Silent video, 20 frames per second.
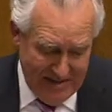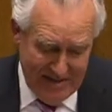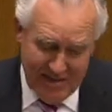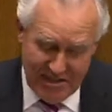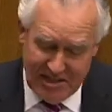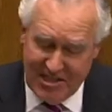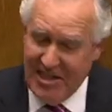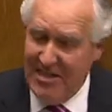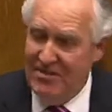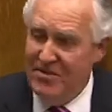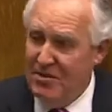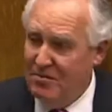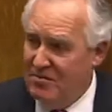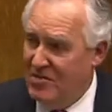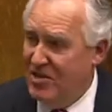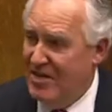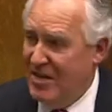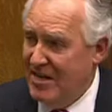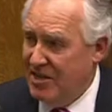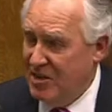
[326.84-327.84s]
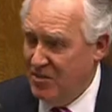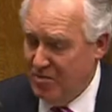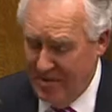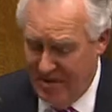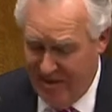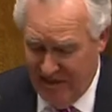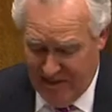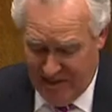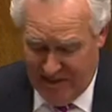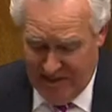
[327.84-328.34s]
saving
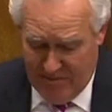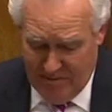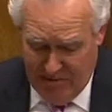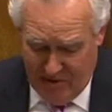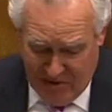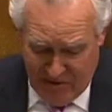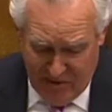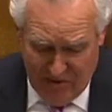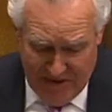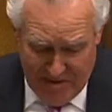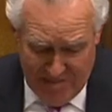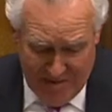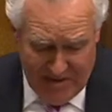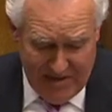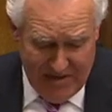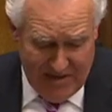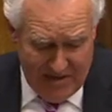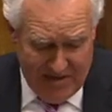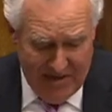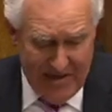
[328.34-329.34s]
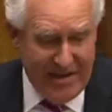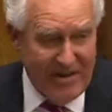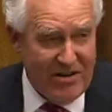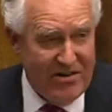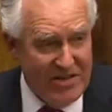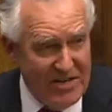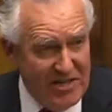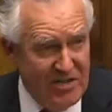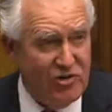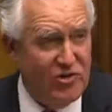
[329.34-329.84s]
taxpayers some 3 billion a year
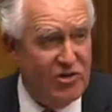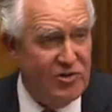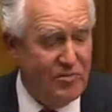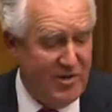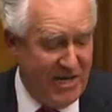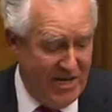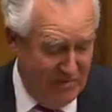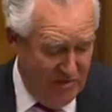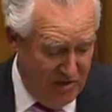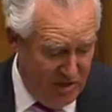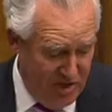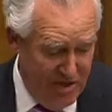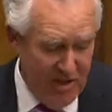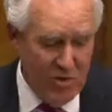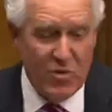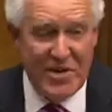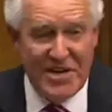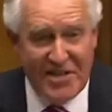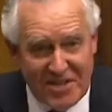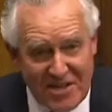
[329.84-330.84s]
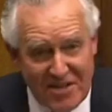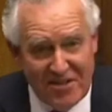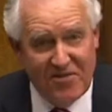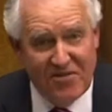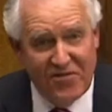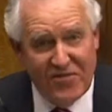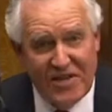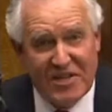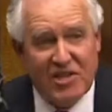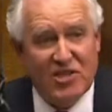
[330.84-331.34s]
in interest payments. We did
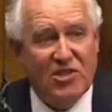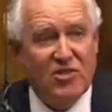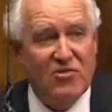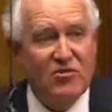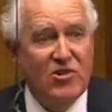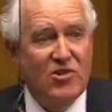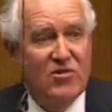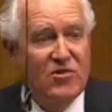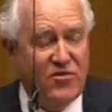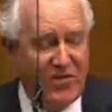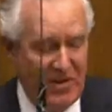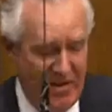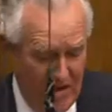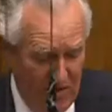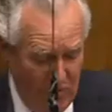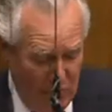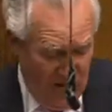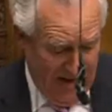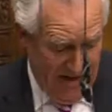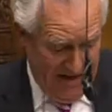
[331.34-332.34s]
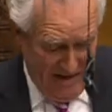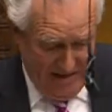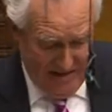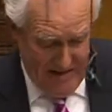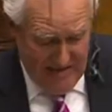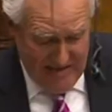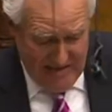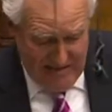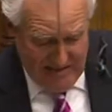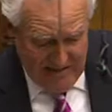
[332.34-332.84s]
fix the roof while
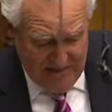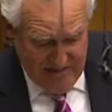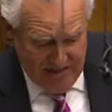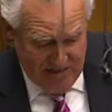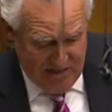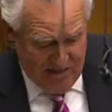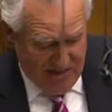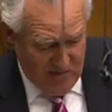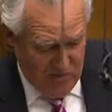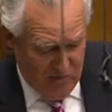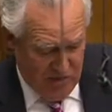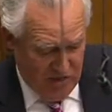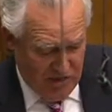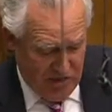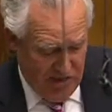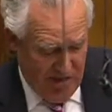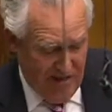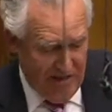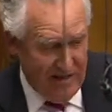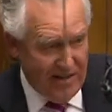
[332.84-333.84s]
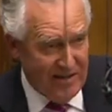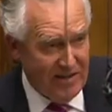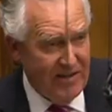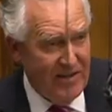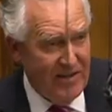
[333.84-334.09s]
the sun was shining.